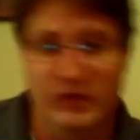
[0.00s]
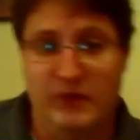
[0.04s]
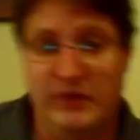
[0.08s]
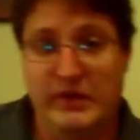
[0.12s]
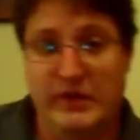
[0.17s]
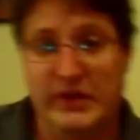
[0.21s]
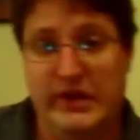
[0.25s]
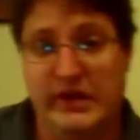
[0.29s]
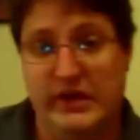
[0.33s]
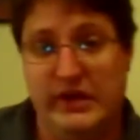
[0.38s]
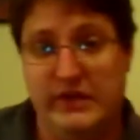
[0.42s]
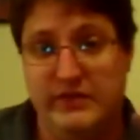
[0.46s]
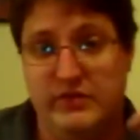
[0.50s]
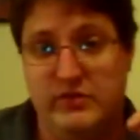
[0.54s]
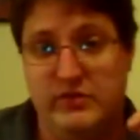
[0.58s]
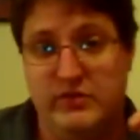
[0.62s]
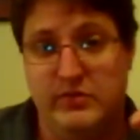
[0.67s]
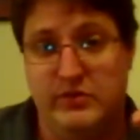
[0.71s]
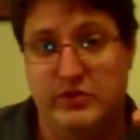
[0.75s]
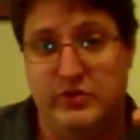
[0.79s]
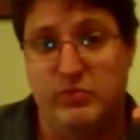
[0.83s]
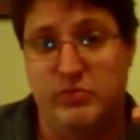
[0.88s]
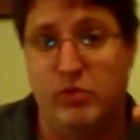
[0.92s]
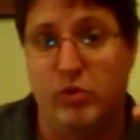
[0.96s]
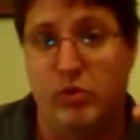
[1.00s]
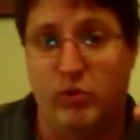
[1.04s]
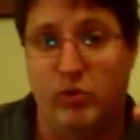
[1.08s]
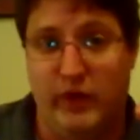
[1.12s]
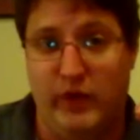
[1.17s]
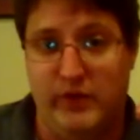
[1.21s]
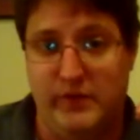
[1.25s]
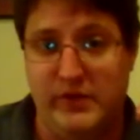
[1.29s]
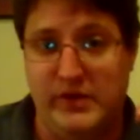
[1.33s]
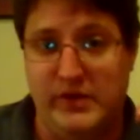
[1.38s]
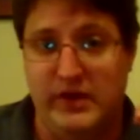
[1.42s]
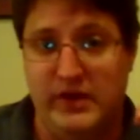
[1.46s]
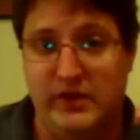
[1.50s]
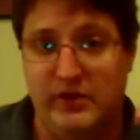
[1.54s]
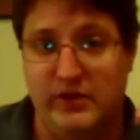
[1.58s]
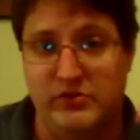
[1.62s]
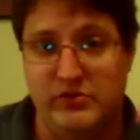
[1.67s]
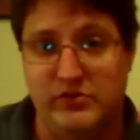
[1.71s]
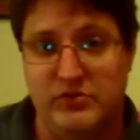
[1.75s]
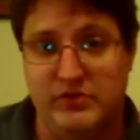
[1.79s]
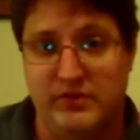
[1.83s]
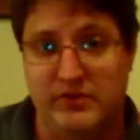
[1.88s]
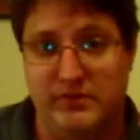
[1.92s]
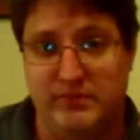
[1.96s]
I'm not going to give too much more away
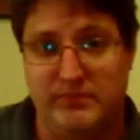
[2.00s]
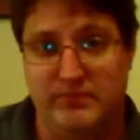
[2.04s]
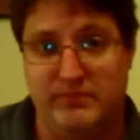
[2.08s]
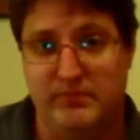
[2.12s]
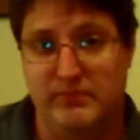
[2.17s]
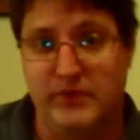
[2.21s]
because of,